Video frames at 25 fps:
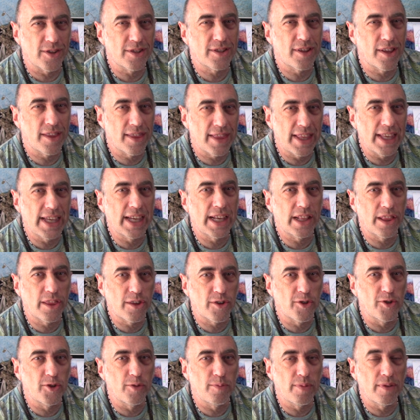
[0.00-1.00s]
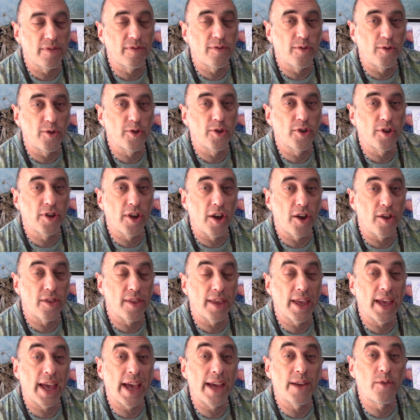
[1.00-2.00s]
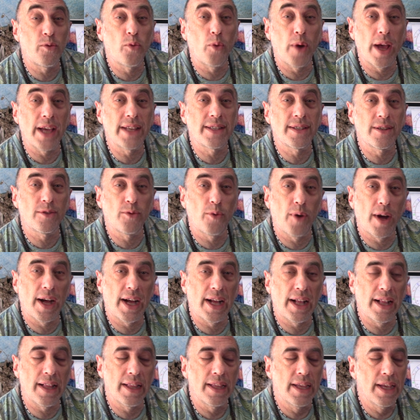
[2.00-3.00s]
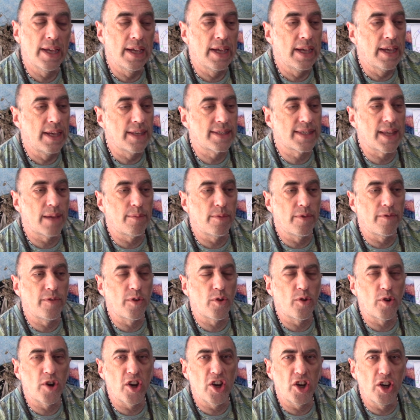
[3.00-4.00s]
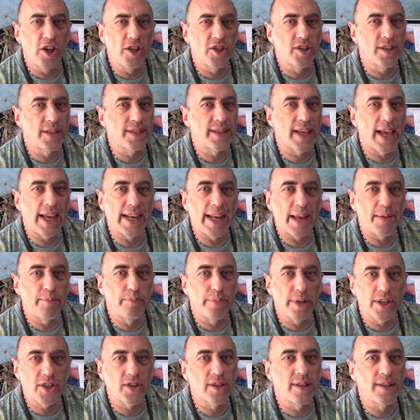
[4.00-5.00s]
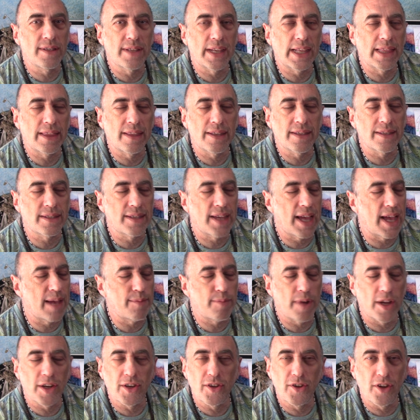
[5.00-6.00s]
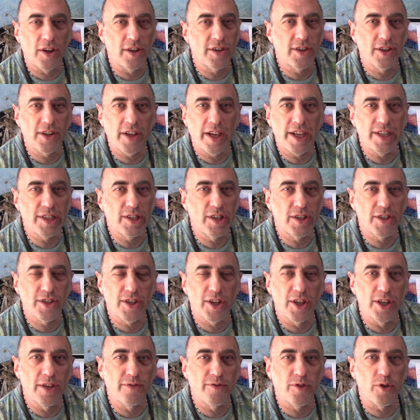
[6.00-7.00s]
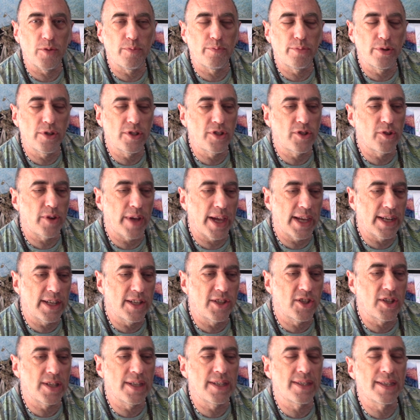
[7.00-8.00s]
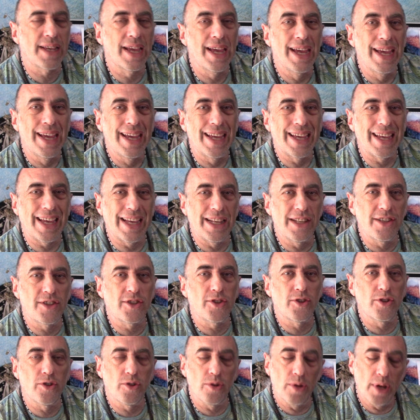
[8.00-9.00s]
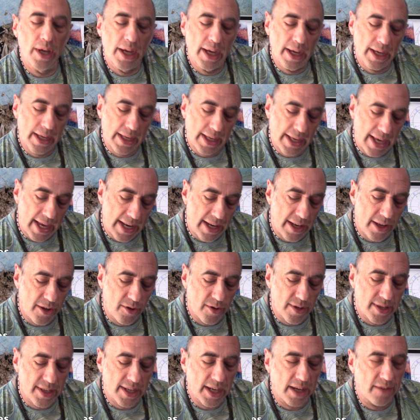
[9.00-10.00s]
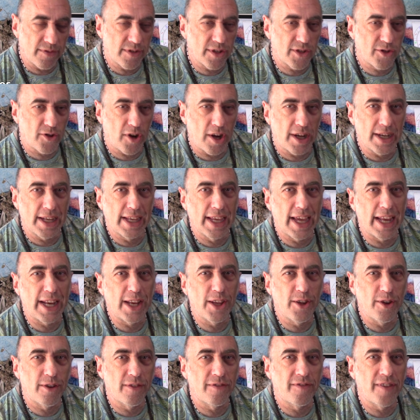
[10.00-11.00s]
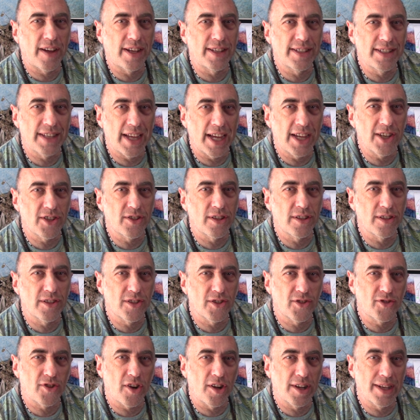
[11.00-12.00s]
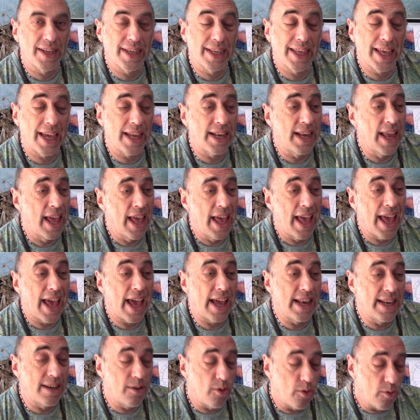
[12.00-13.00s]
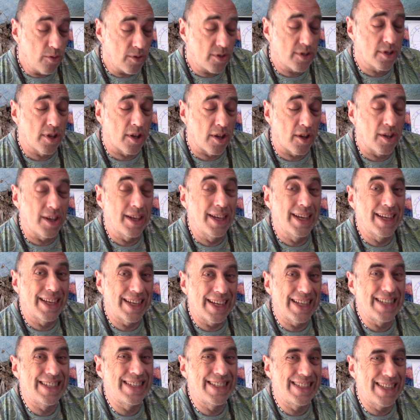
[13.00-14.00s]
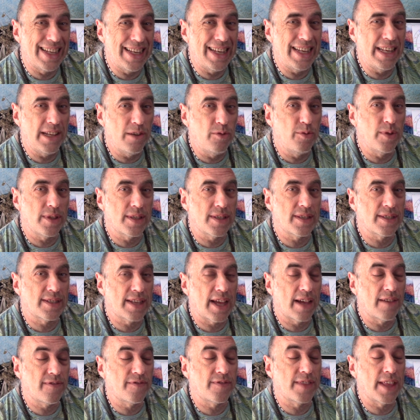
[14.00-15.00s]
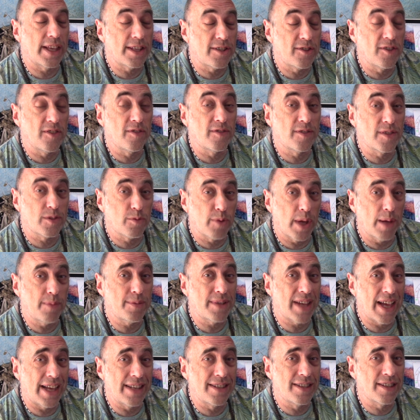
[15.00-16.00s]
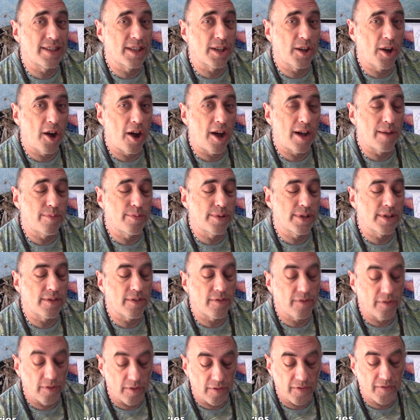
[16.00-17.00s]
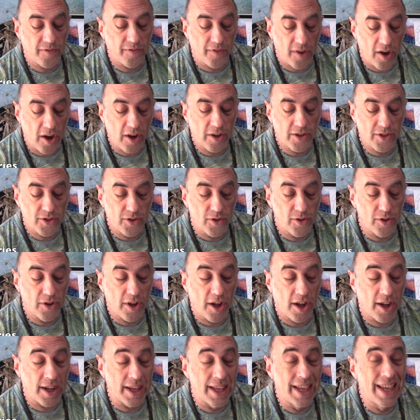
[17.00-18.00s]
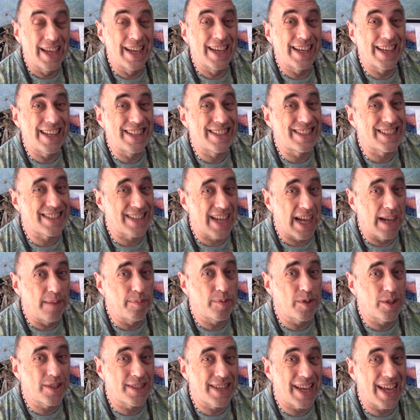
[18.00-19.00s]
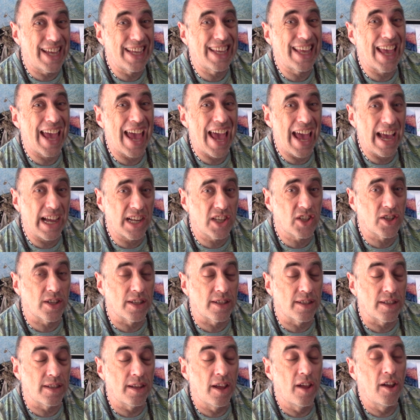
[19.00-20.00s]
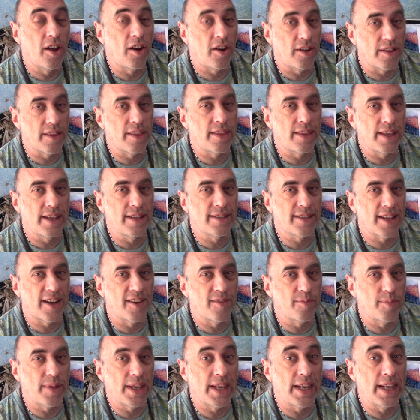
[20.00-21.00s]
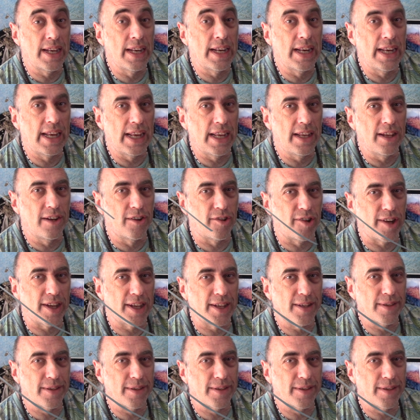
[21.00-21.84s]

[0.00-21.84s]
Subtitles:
So think it through before you go there and wait a while. Some of your urges and ambitions at this time are not going to serve you. Put your energies into getting yourself strong, getting your foundation strong again, and also in dealing with stuff that you've swept under the carpet for far too long. It's time to take action on things that have been lingering.